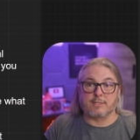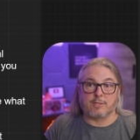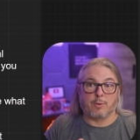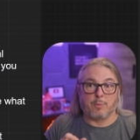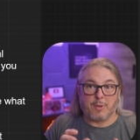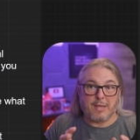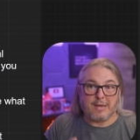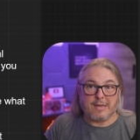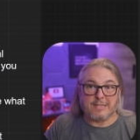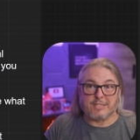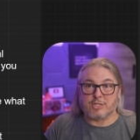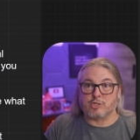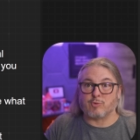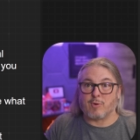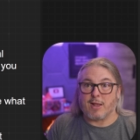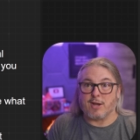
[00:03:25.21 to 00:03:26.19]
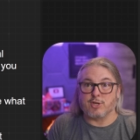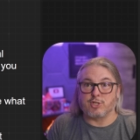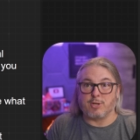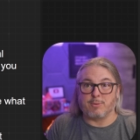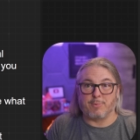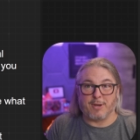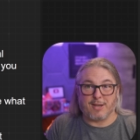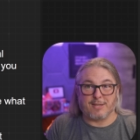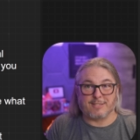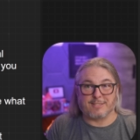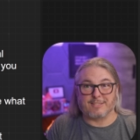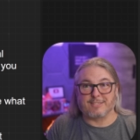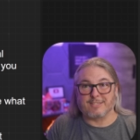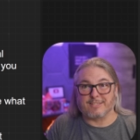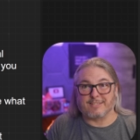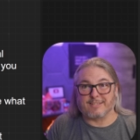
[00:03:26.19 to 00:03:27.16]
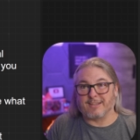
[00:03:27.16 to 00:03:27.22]
So it is a strategy, but it's
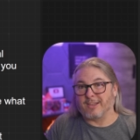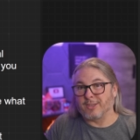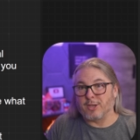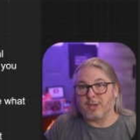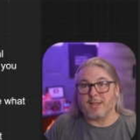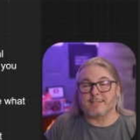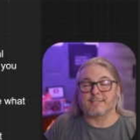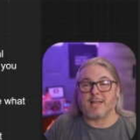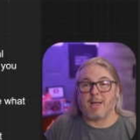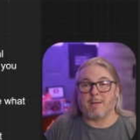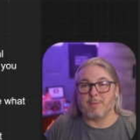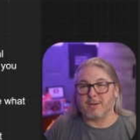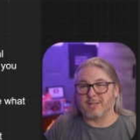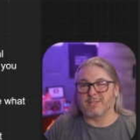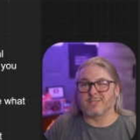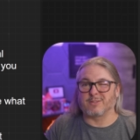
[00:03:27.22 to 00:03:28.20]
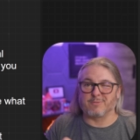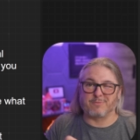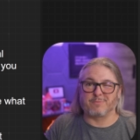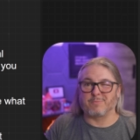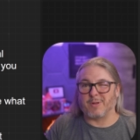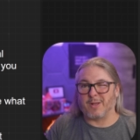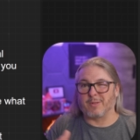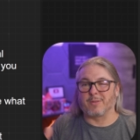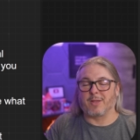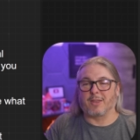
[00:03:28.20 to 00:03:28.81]
just a little less common because of, well,